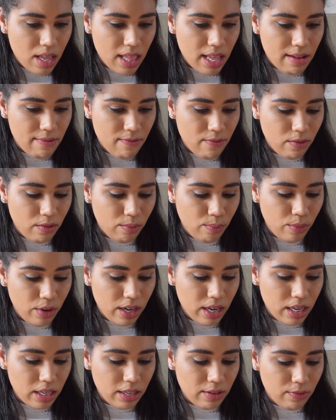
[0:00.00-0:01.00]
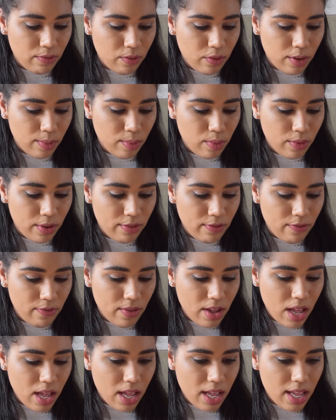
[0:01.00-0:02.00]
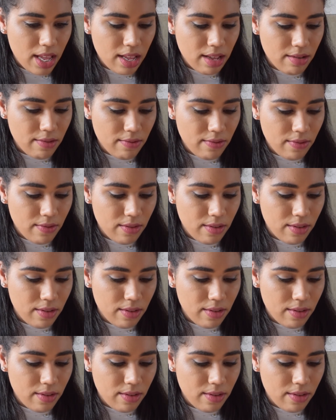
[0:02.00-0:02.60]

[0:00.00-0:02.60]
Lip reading: And we'll bring it to 4.5.